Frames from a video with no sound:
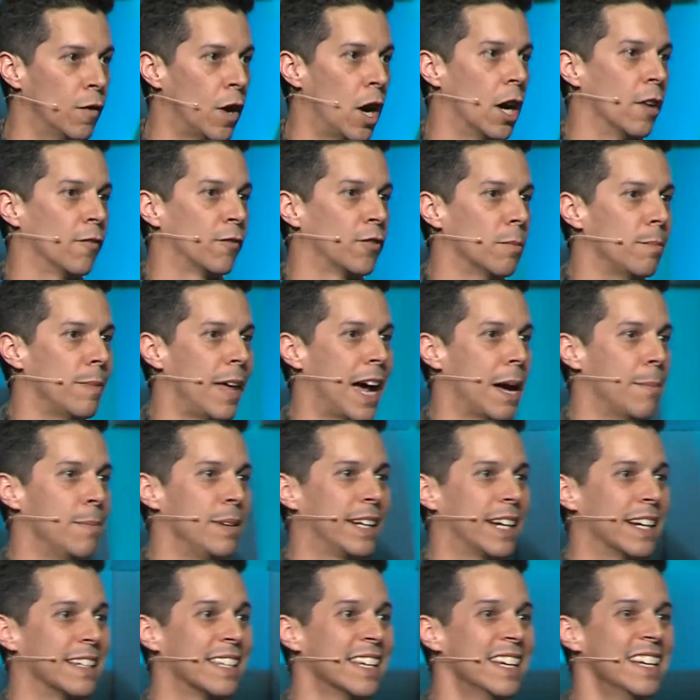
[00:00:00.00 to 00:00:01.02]
on from that
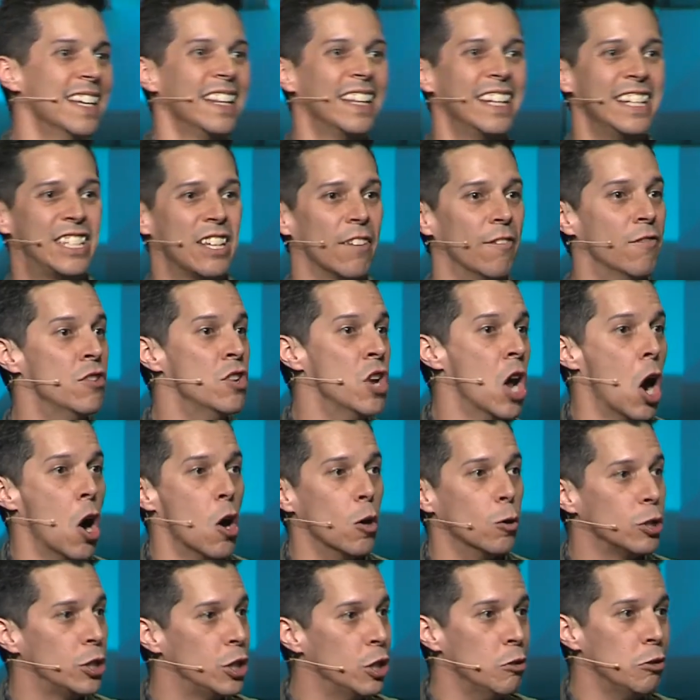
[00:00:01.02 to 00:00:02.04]
because these have no
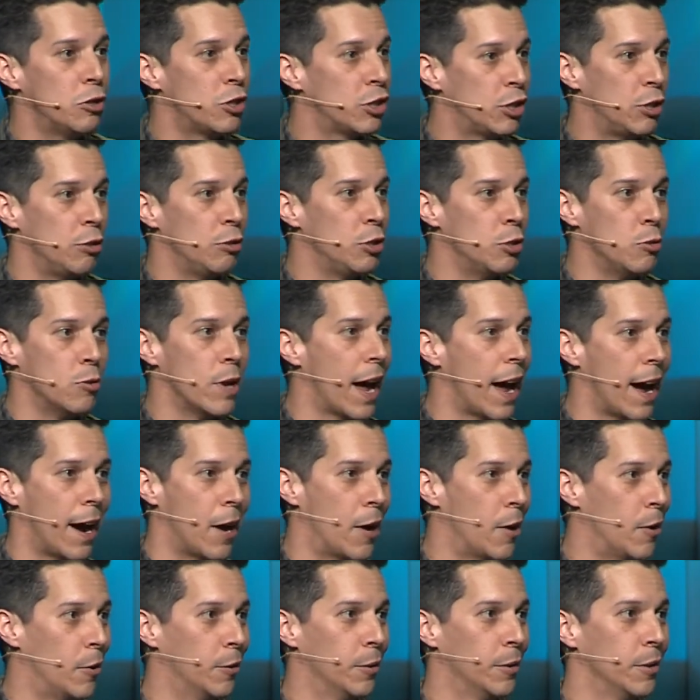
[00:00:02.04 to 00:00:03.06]
use to you now.